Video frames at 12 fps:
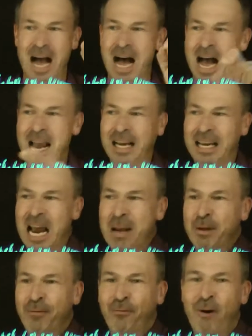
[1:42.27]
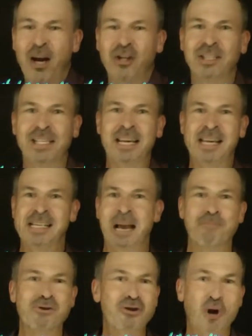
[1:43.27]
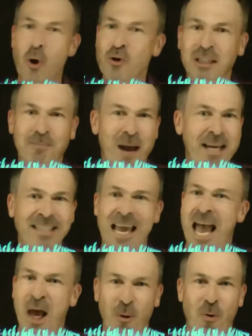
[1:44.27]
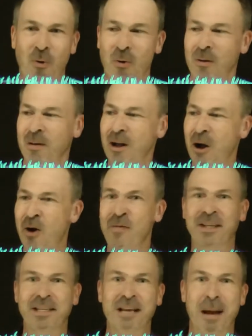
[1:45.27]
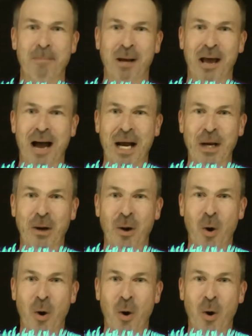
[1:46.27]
I claim the fractions are taking up no space at all on this number line.